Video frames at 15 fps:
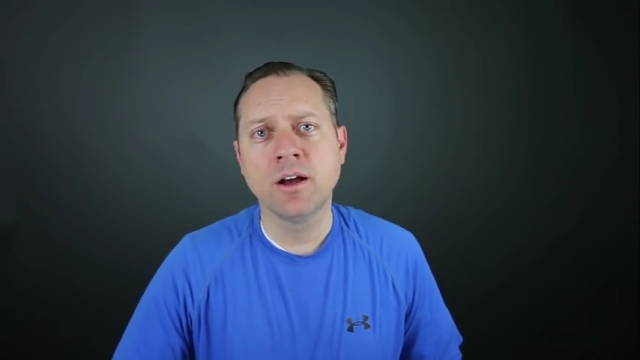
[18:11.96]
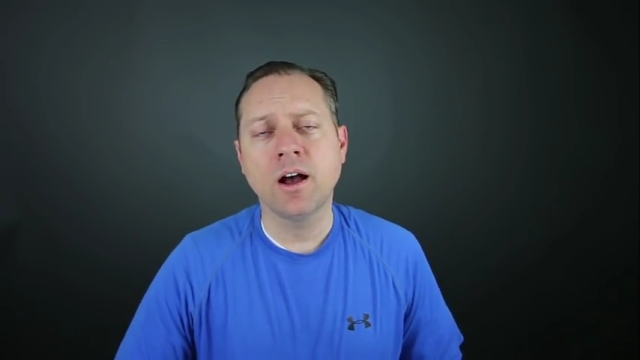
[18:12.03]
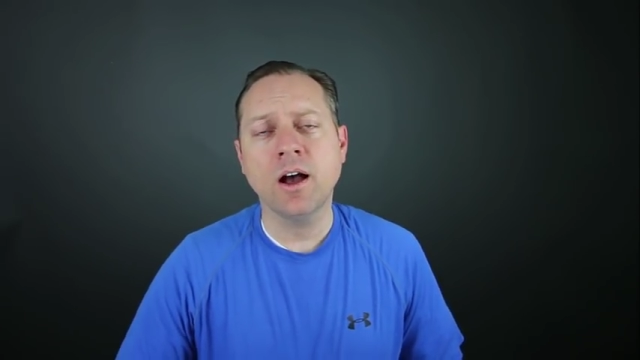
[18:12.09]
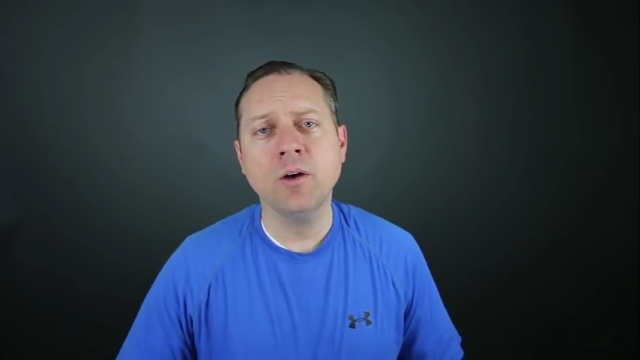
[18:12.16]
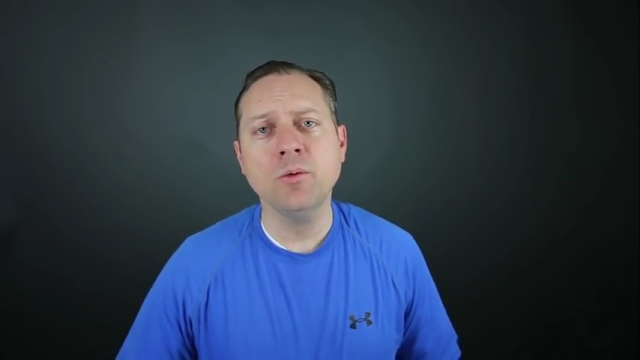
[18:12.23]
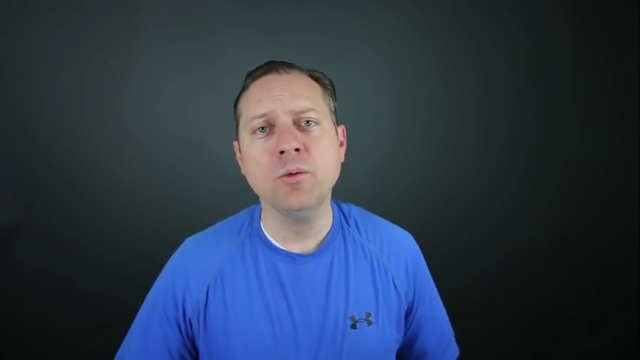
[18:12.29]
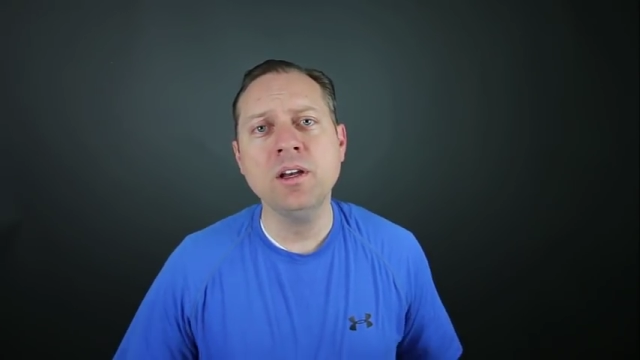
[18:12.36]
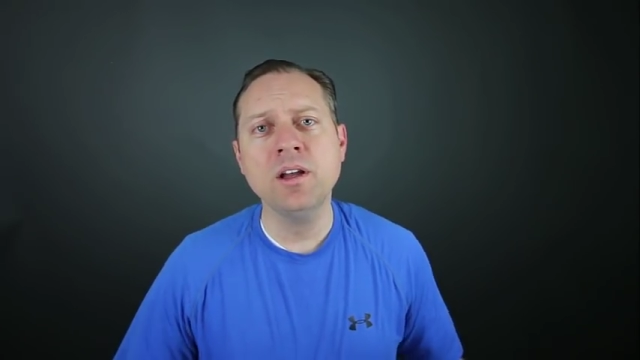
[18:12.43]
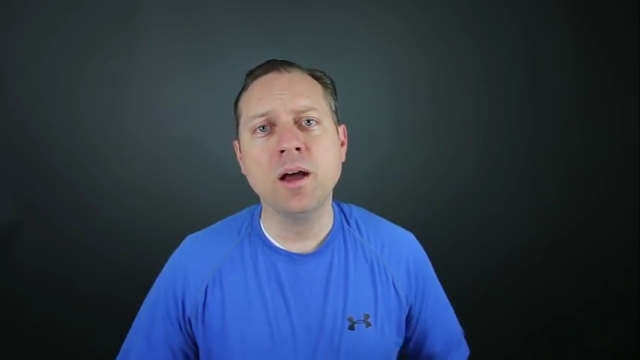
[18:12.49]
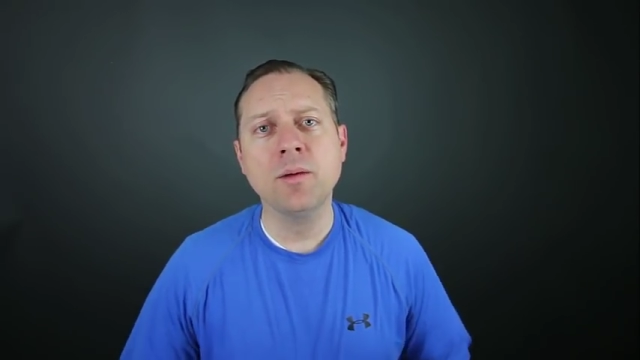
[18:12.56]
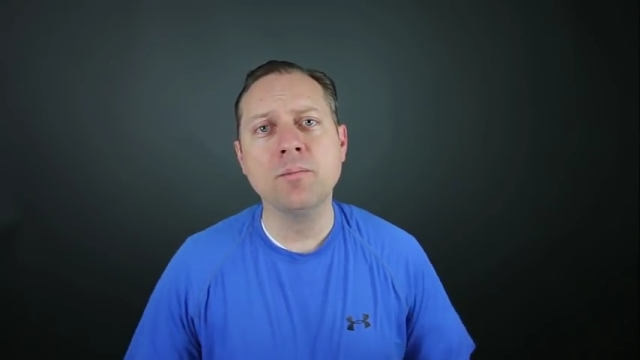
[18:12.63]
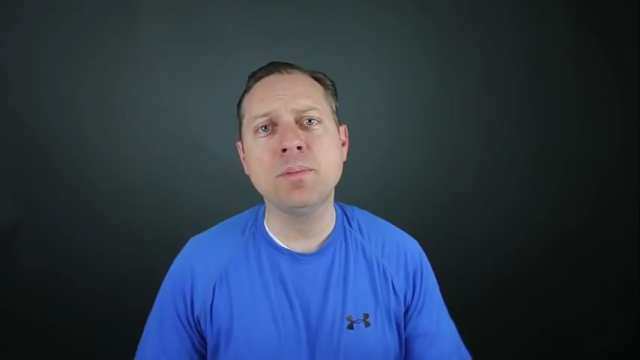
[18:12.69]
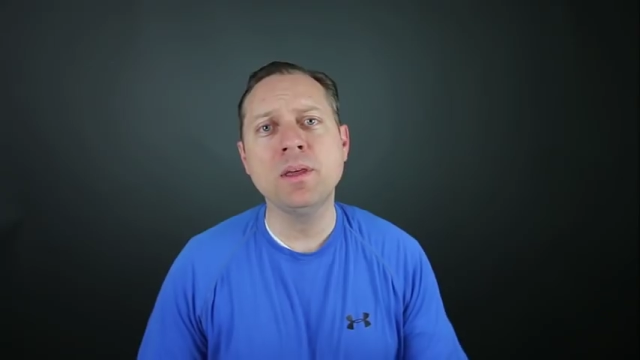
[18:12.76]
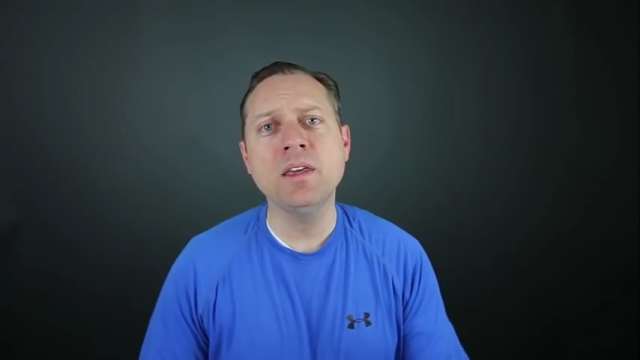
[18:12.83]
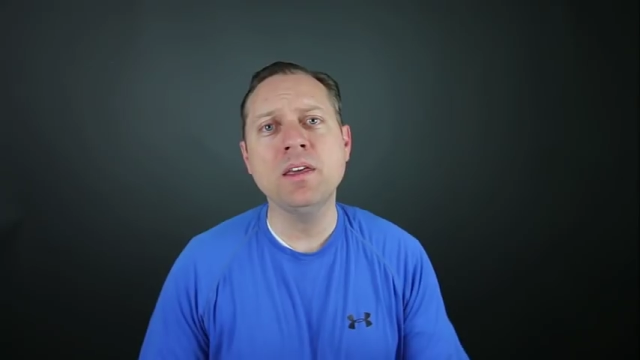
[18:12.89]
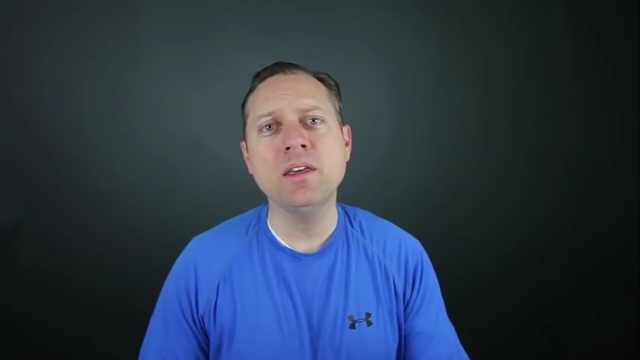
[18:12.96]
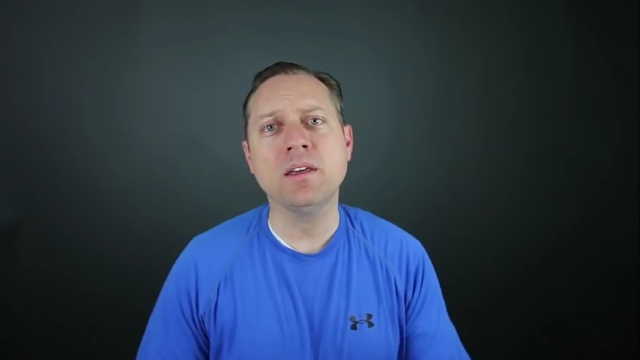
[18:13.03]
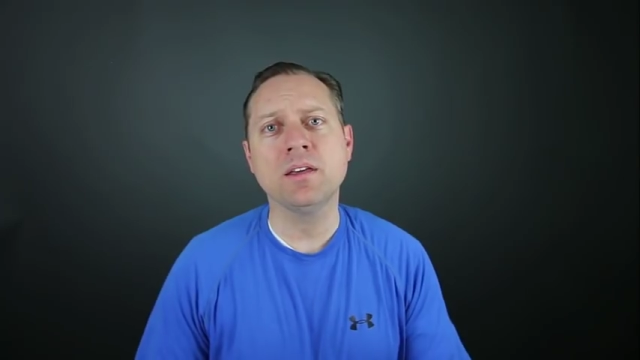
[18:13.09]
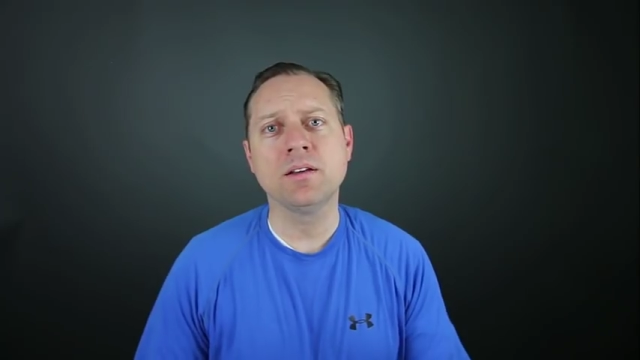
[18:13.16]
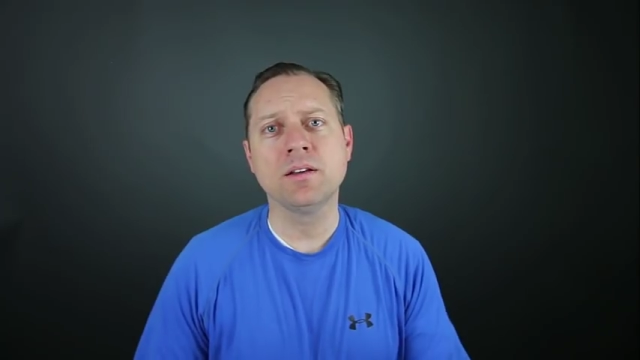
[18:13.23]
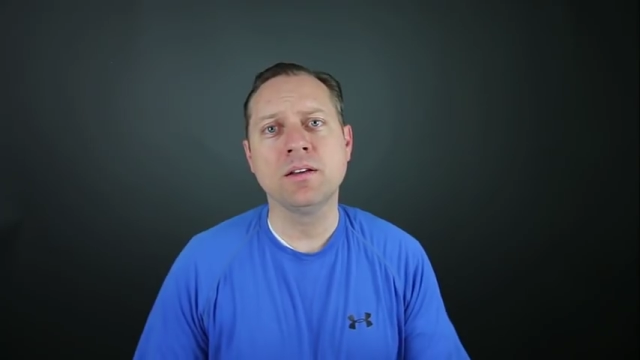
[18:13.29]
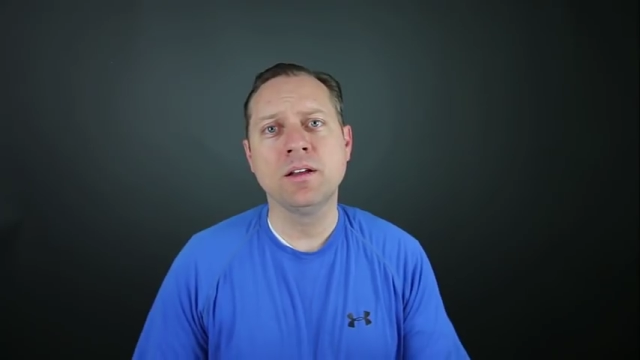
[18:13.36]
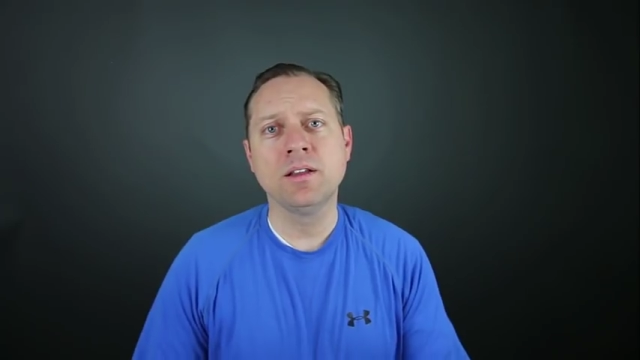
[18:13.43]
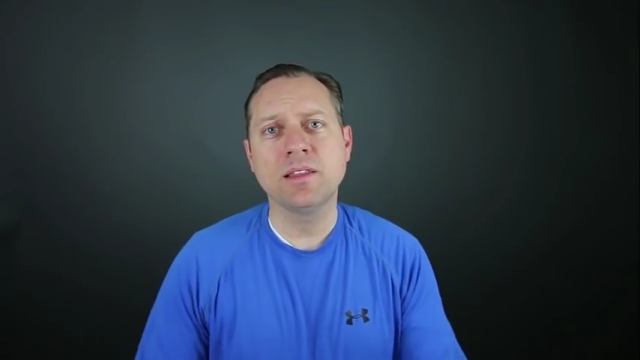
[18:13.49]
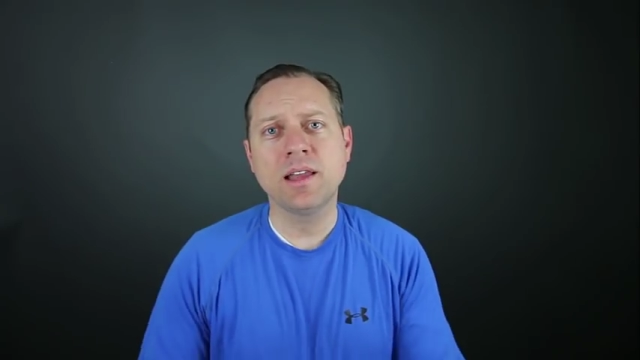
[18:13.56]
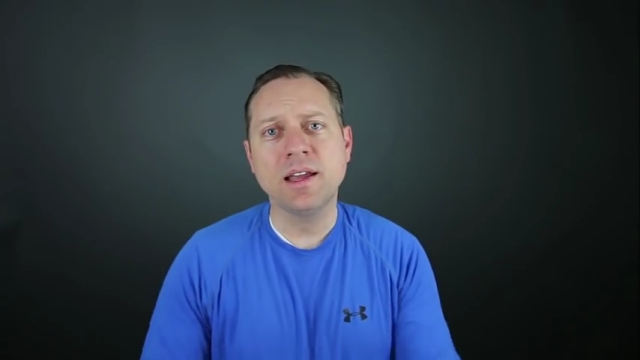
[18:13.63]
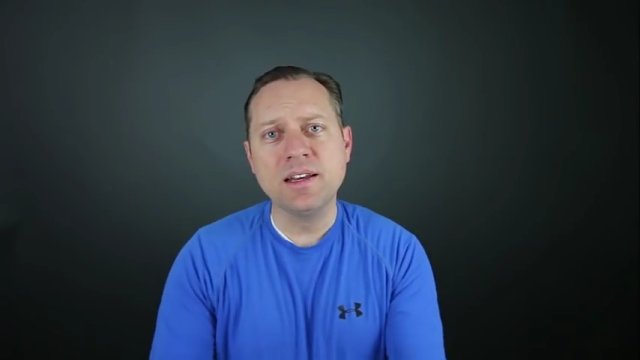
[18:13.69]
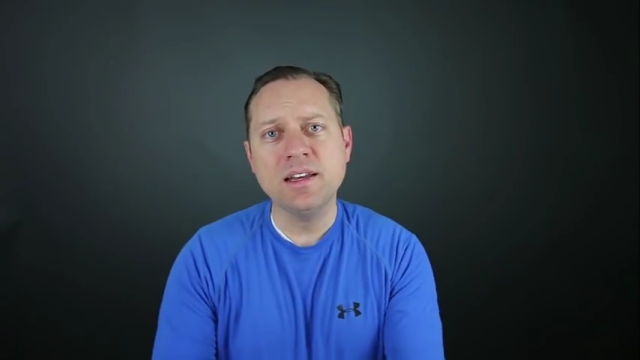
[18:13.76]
Ought we not be like